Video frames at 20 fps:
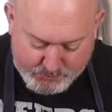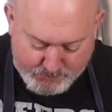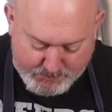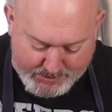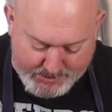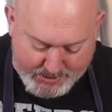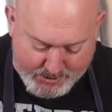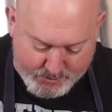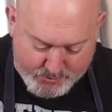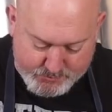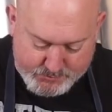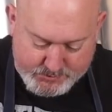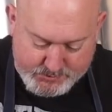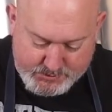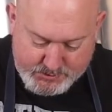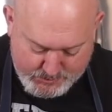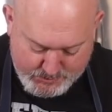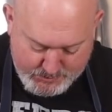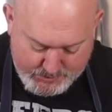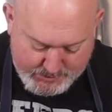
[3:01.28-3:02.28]
around.
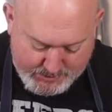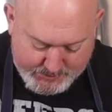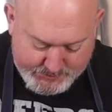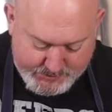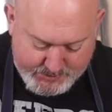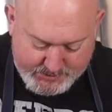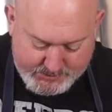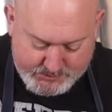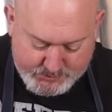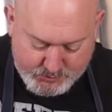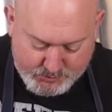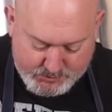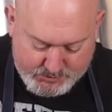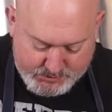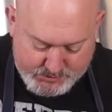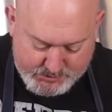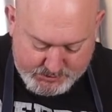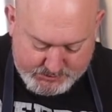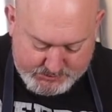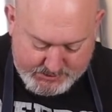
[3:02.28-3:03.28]
And then I start
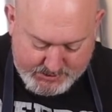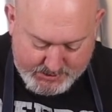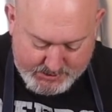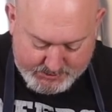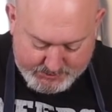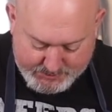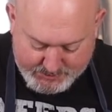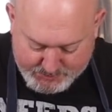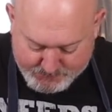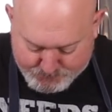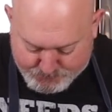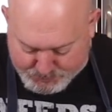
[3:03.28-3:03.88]
to just kind of like